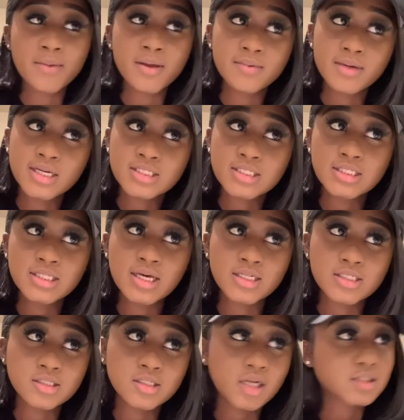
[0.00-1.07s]
Maybe I'll sit down
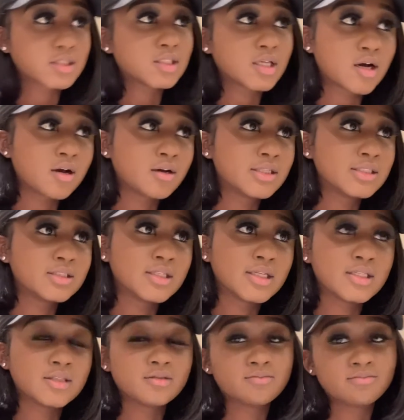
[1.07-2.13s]
and talk to y'all and,
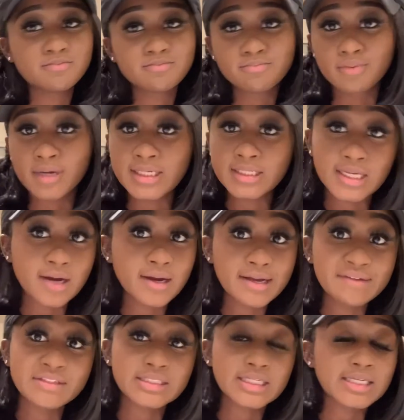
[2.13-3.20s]
and break down
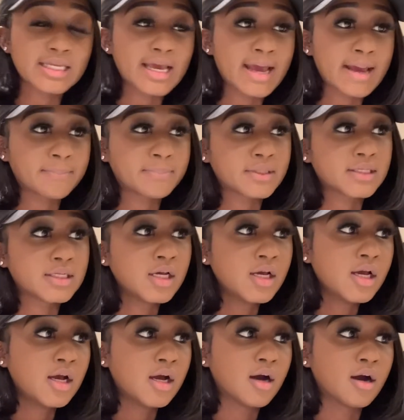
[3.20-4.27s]
everything that happened
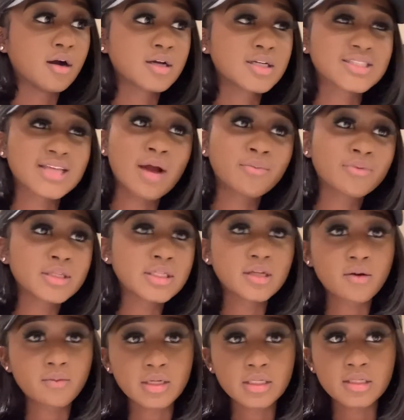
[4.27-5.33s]
because um, I really
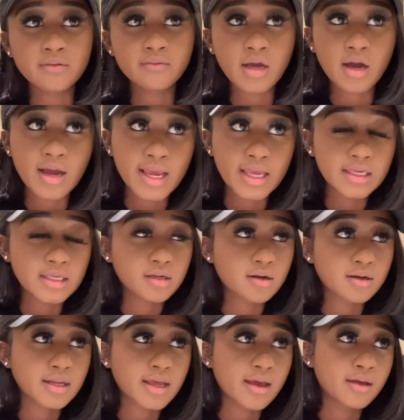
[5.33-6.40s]
don't want to leave y'all hanging
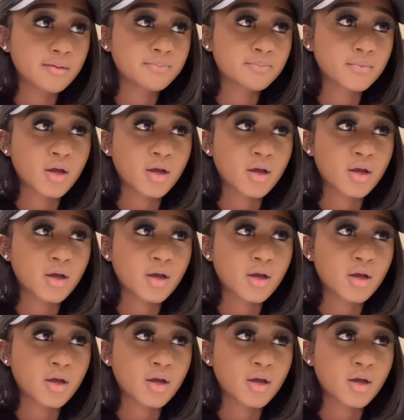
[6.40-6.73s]
on that.